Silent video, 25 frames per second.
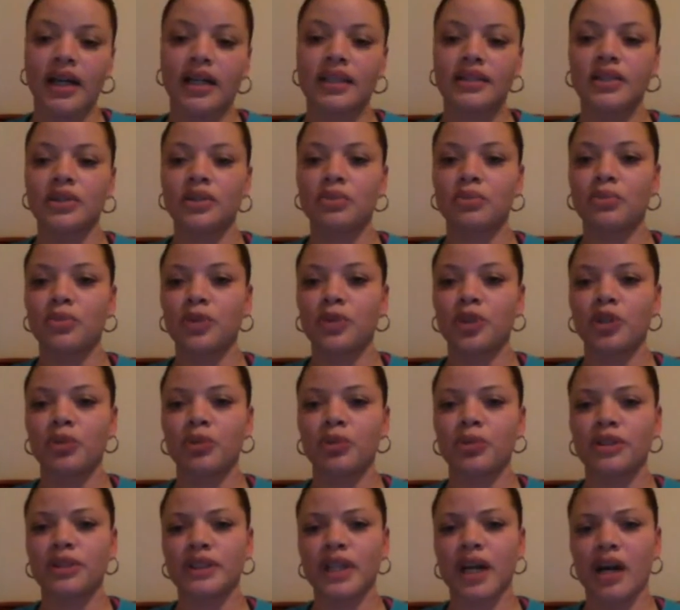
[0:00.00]
You
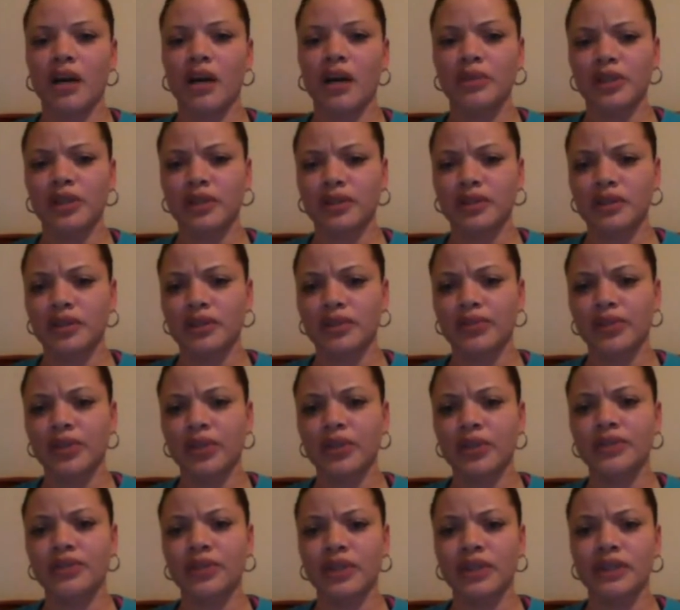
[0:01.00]
stopped. You
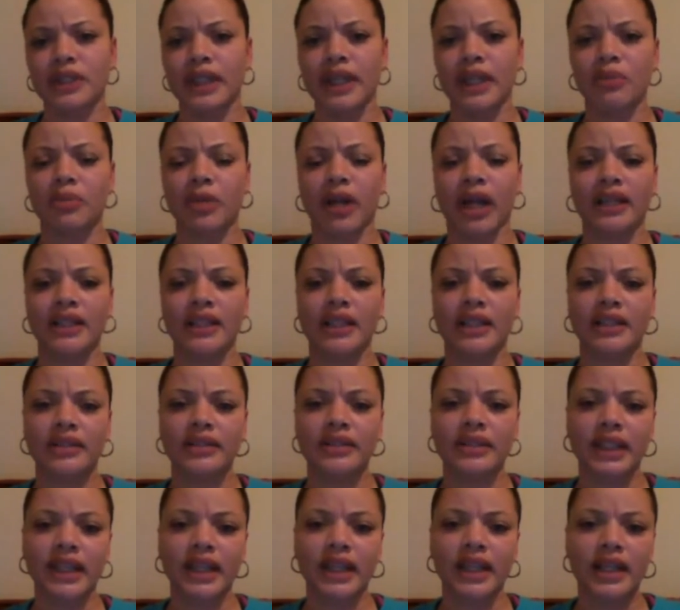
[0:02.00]
froze for a second, but I think
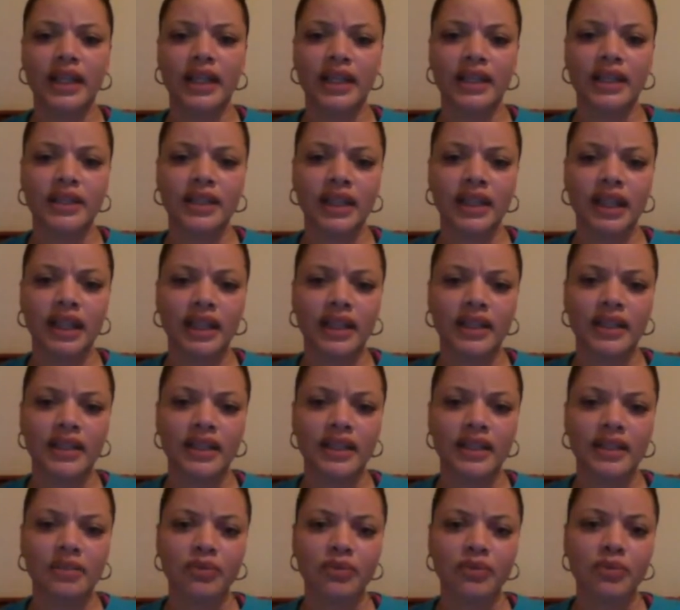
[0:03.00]
you're saying that
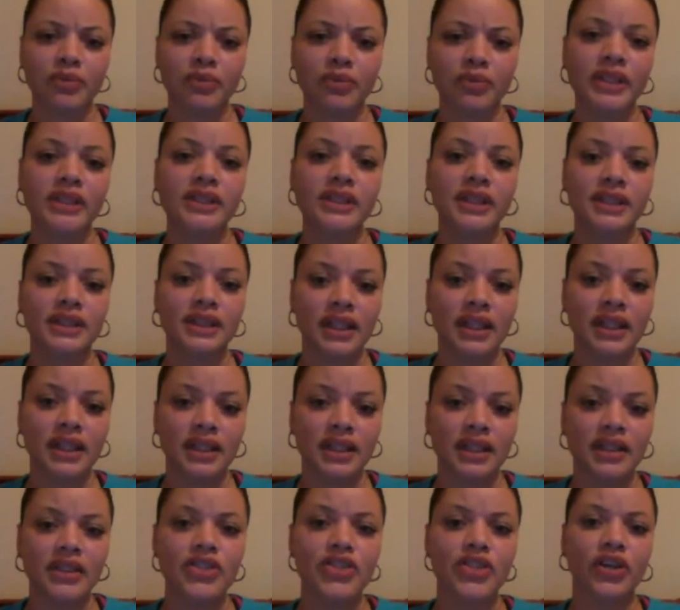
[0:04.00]
you missed the scene
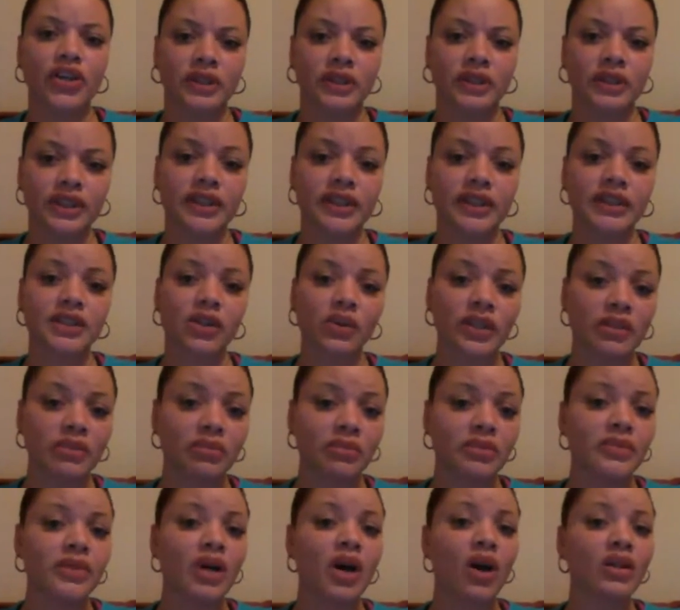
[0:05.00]
in the show where Tyrion
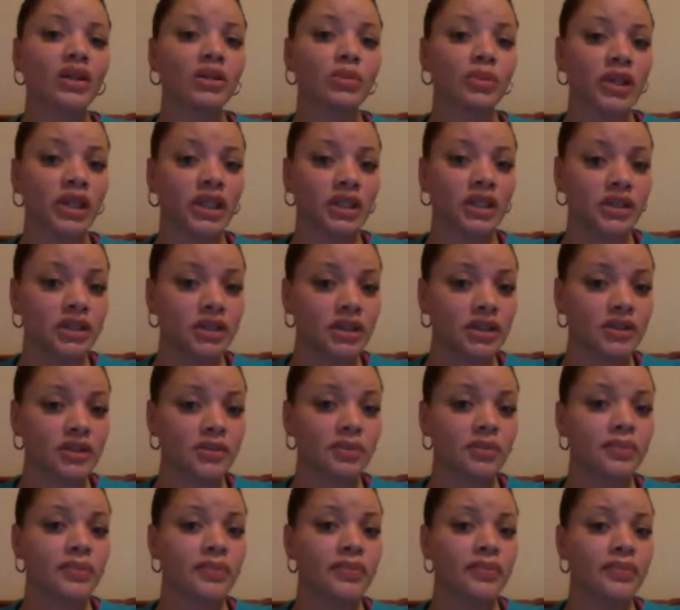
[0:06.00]
told him all the
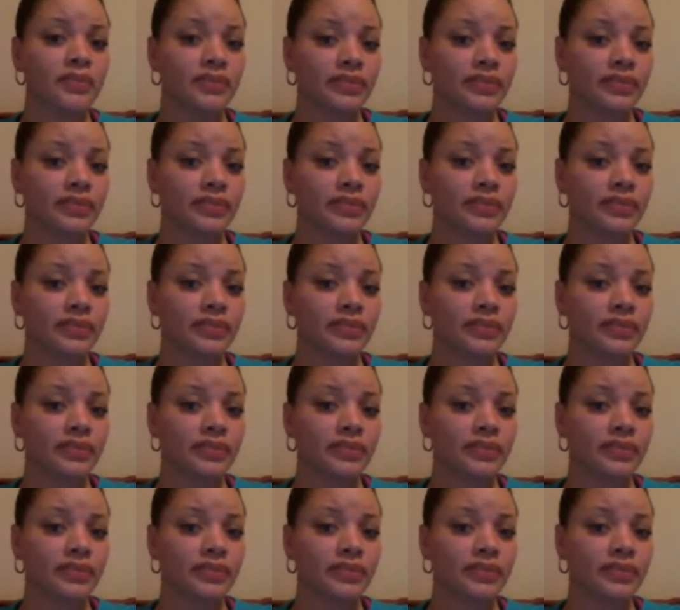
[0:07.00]
beans.